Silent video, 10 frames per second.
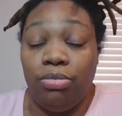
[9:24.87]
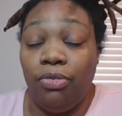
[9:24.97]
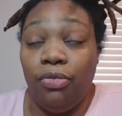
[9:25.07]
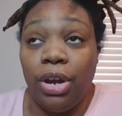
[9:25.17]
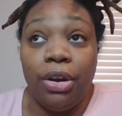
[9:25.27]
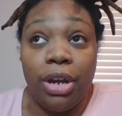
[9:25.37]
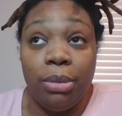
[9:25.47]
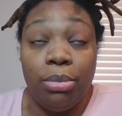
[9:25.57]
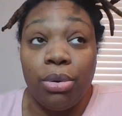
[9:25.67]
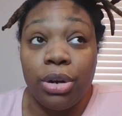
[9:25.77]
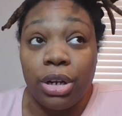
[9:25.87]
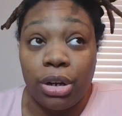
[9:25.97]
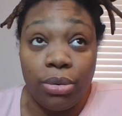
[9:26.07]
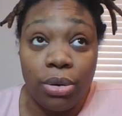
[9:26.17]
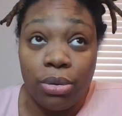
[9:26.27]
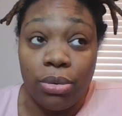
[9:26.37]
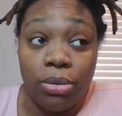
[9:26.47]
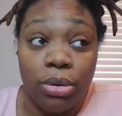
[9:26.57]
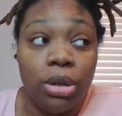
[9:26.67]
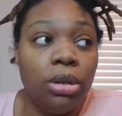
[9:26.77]
very important and
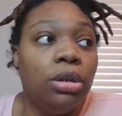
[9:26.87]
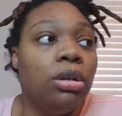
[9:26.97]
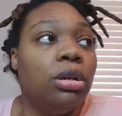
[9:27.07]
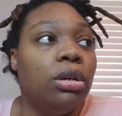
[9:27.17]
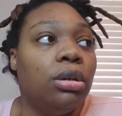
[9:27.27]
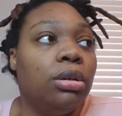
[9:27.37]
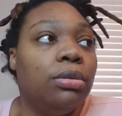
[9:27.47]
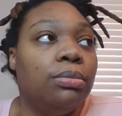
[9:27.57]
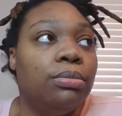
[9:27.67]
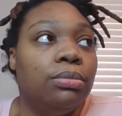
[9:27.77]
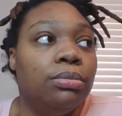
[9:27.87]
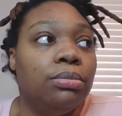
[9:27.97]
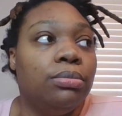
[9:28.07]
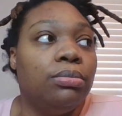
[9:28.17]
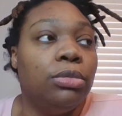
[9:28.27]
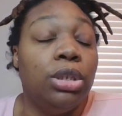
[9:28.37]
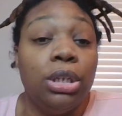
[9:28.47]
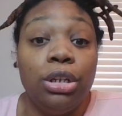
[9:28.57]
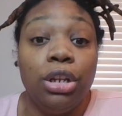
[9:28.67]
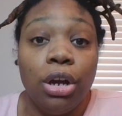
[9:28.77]
critical um, to
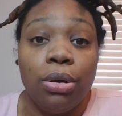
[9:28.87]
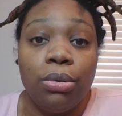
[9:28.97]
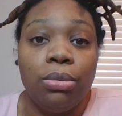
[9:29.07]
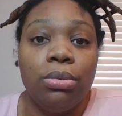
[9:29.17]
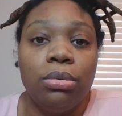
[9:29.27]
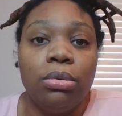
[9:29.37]
know,